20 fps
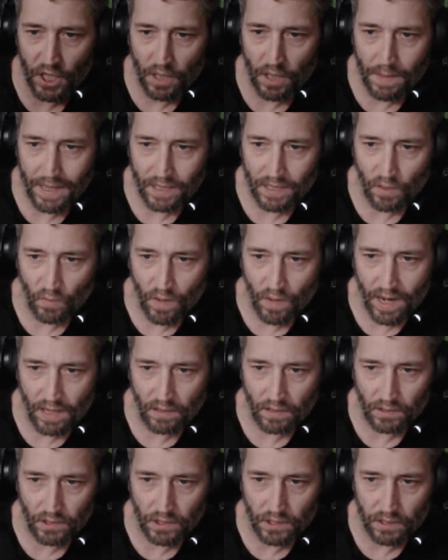back to
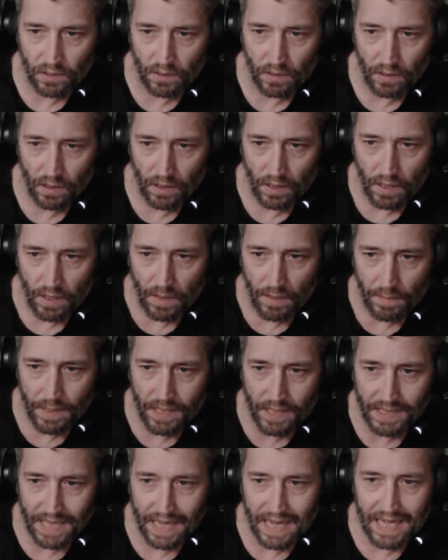rails,
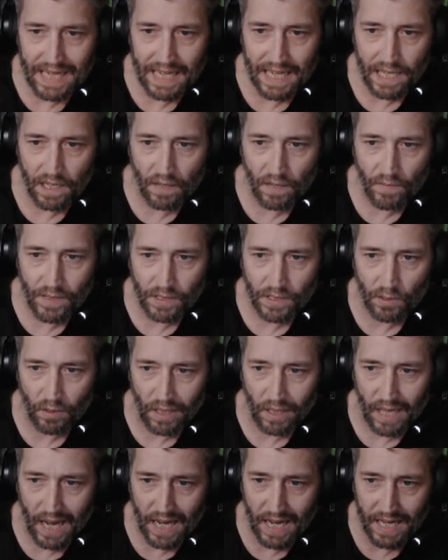because I need a redstone
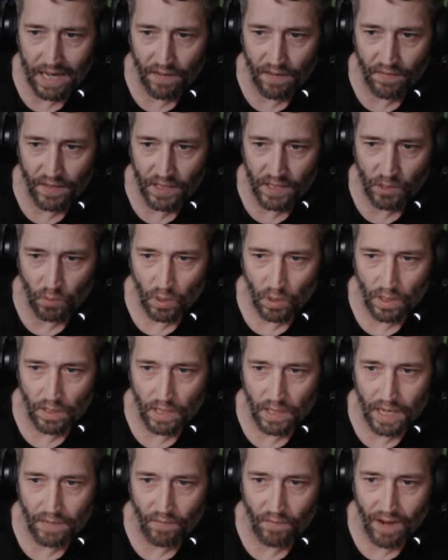line there for this one,
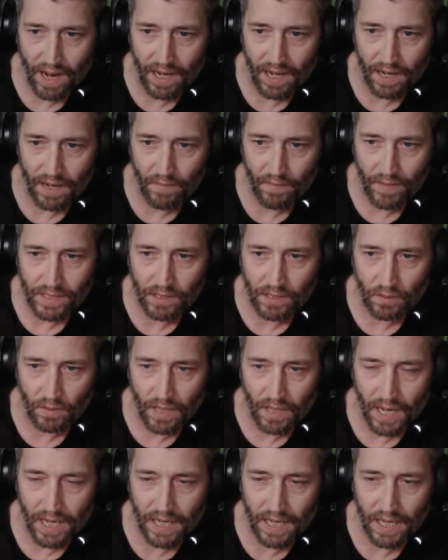and redstone
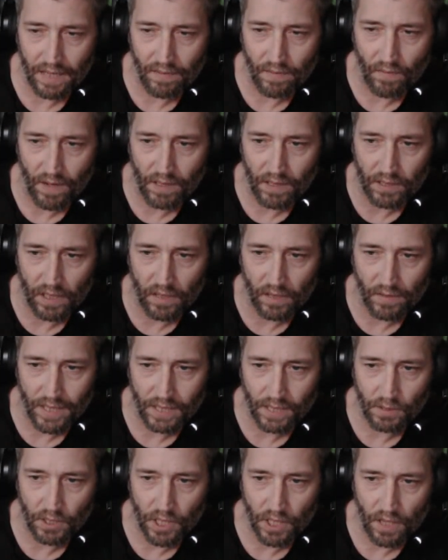line and rails could go next
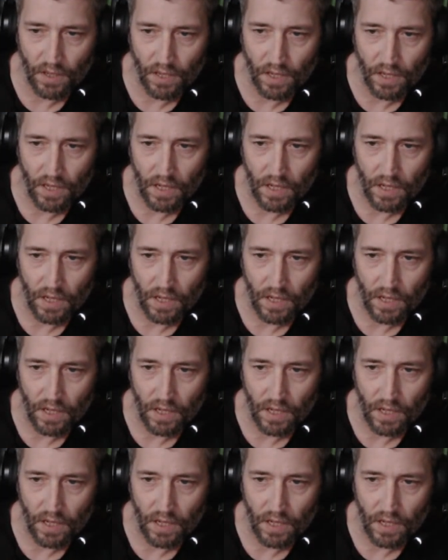to each other.